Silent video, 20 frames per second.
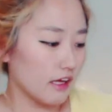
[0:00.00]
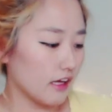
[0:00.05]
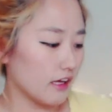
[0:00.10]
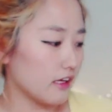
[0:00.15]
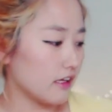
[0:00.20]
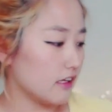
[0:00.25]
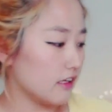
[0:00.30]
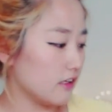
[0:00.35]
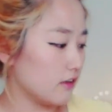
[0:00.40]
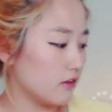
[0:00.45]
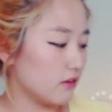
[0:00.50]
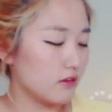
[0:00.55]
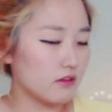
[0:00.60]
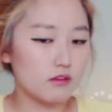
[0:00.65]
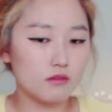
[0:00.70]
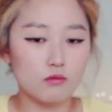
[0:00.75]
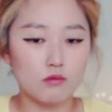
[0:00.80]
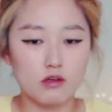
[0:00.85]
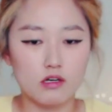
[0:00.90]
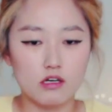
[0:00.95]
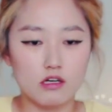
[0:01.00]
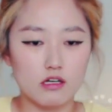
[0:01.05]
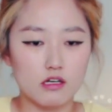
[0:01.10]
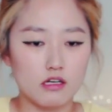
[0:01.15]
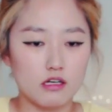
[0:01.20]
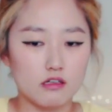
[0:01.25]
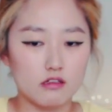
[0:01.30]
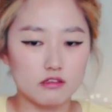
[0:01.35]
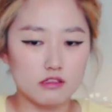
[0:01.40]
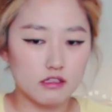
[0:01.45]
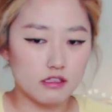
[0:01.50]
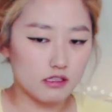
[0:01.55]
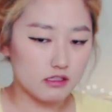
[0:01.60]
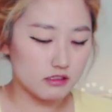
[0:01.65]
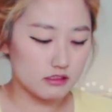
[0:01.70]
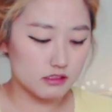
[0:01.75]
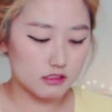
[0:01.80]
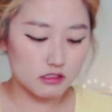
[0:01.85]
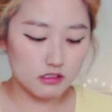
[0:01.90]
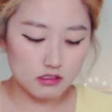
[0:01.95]
And while
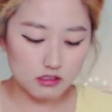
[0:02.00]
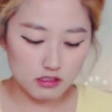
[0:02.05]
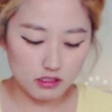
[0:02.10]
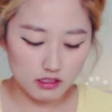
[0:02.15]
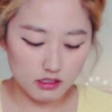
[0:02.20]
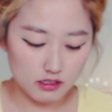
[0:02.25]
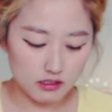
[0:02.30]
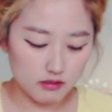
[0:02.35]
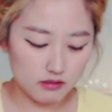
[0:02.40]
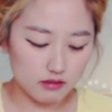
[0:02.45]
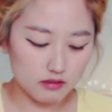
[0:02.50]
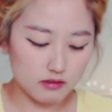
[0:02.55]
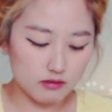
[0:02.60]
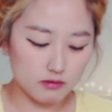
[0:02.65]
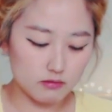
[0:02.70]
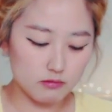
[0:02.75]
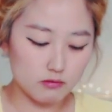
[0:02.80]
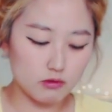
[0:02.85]
that is cooking,